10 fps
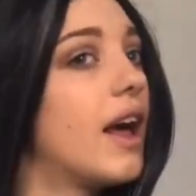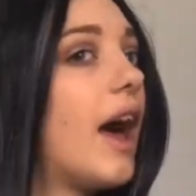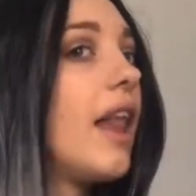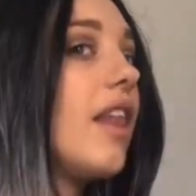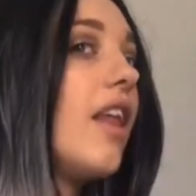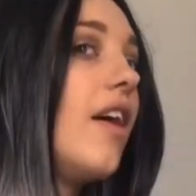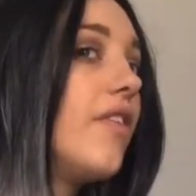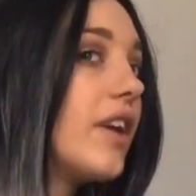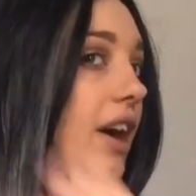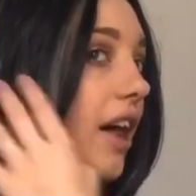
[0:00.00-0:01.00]
I love
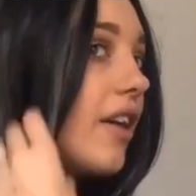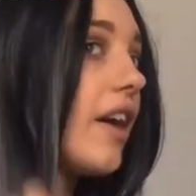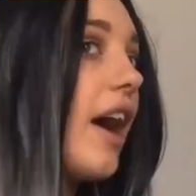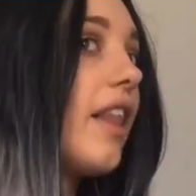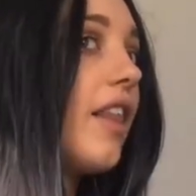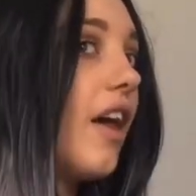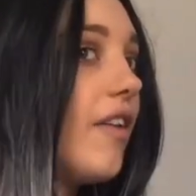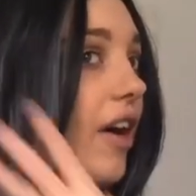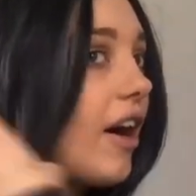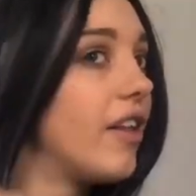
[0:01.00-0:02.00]
the color, I
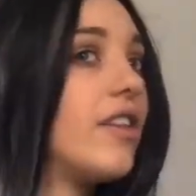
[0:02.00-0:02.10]
love how it